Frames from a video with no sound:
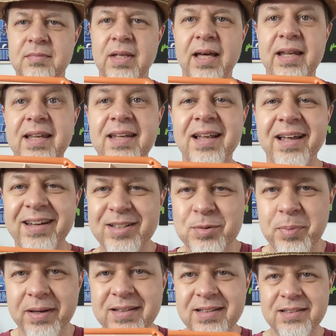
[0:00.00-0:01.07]
I did not
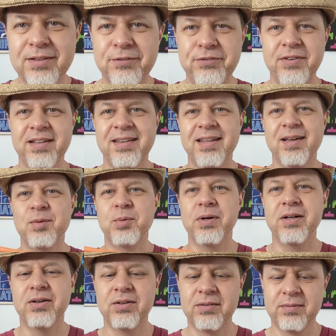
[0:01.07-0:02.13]
expect it to fit that
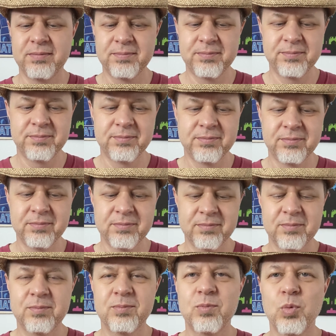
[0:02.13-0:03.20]
well.
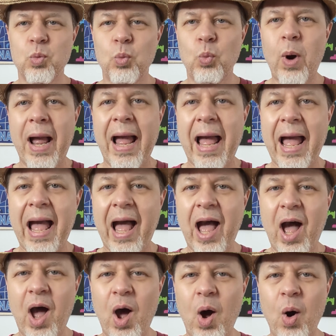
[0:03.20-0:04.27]

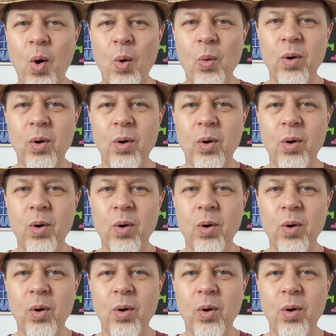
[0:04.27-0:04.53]
Wow.